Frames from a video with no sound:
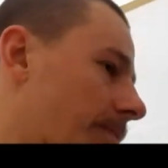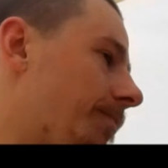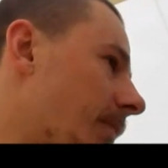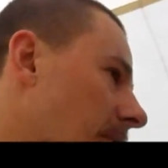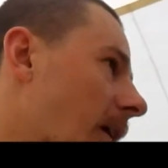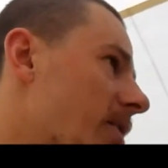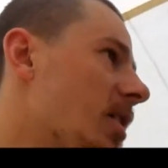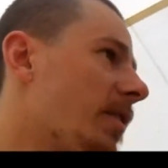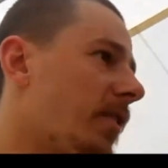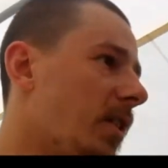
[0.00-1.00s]
a lot of
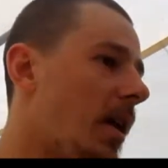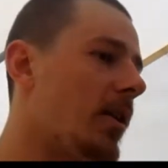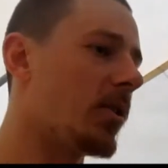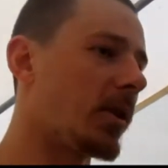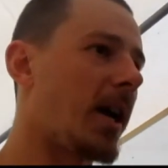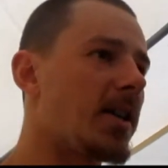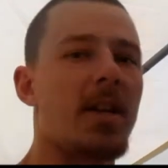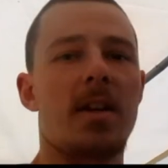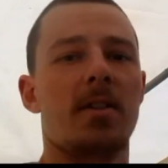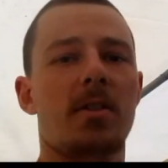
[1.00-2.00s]
stuff in. I know guys
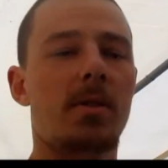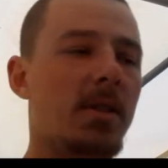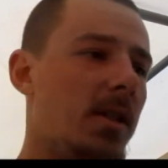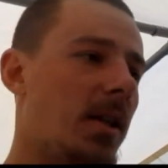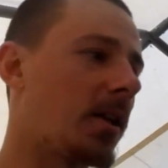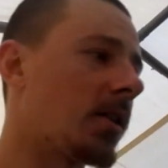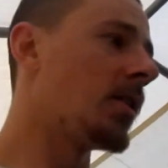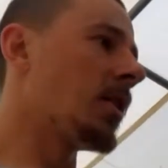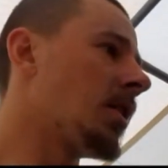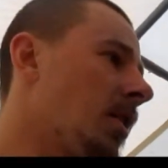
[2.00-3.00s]
that do, and
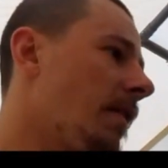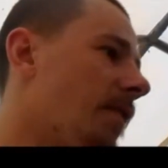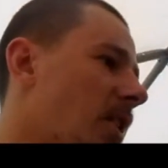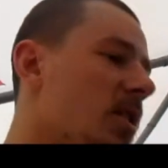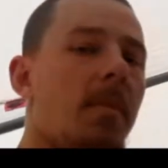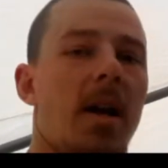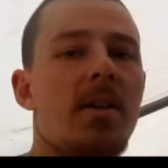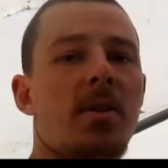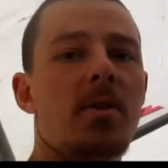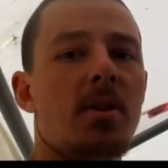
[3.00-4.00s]
friends of mine
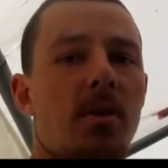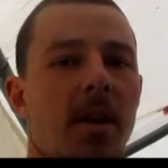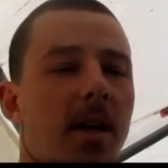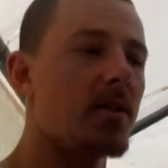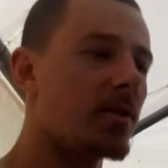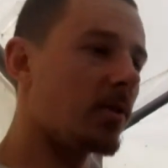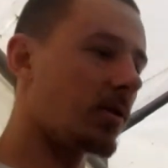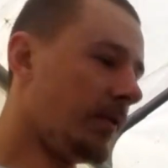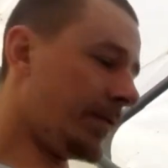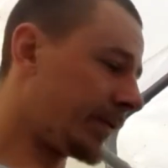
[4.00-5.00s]
do that, so
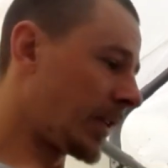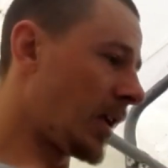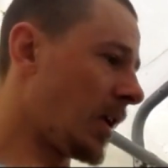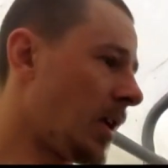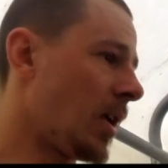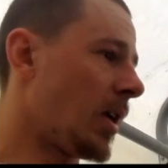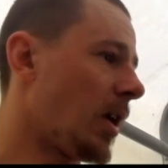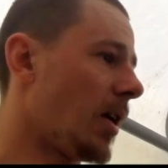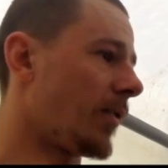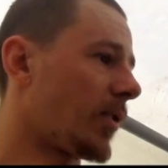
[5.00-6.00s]

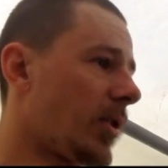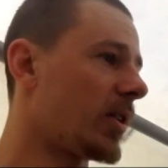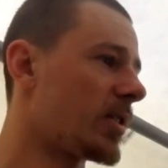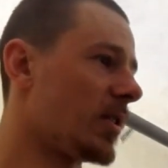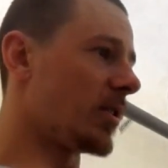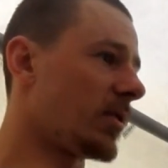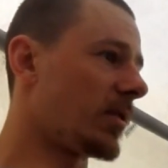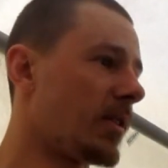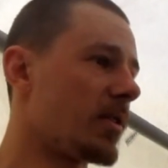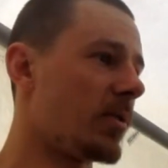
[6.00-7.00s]
of course, you know,
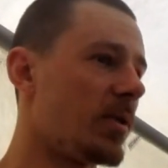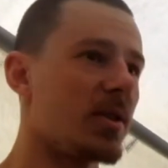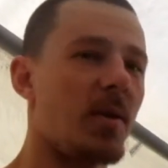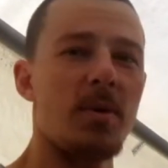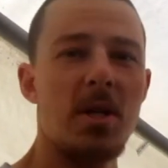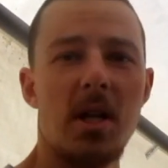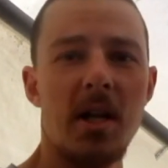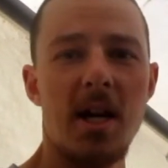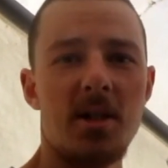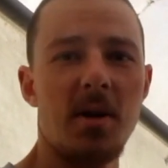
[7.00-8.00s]
there's always someone you can
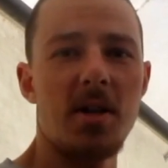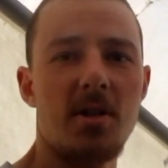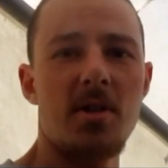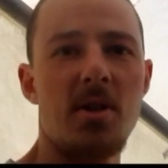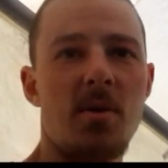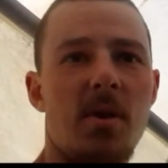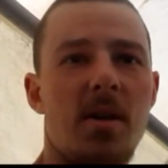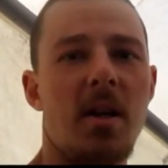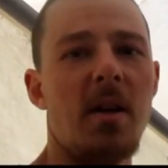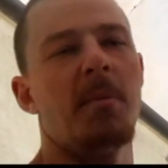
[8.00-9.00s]
ask questions to and
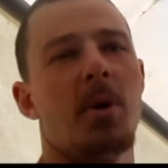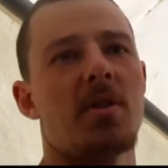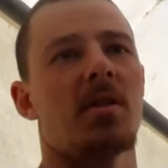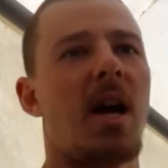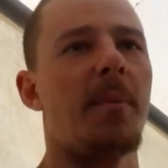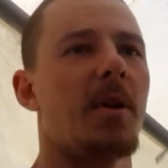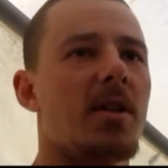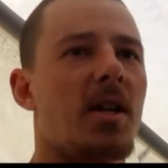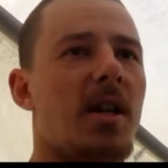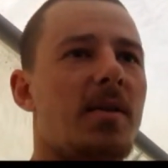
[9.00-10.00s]
whatnot. And most scrapyards,
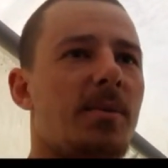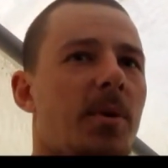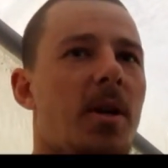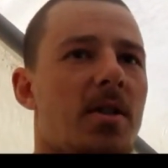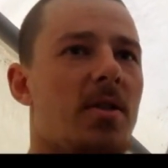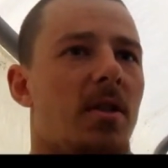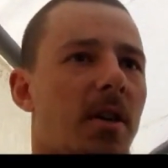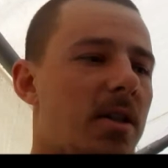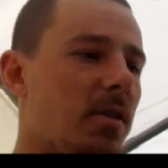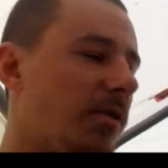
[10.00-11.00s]
you can ask them questions, they'll
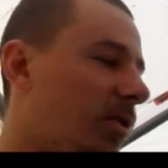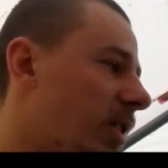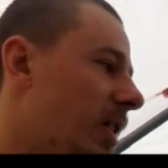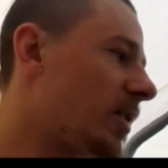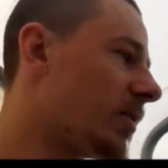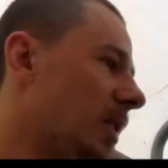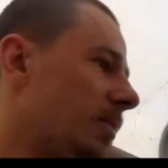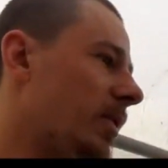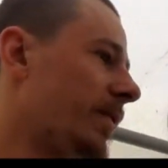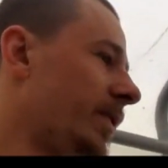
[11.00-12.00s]
answer it for you anyway, but